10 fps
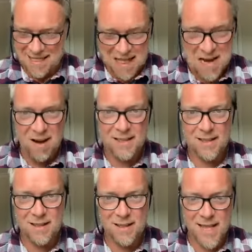they're
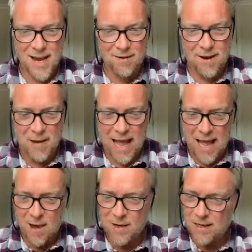nice in theory, but
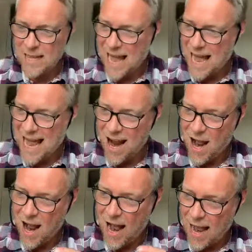how does that
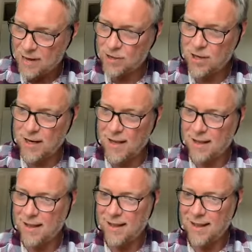
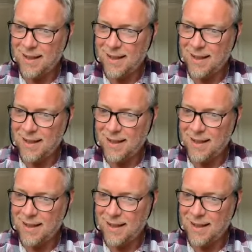actually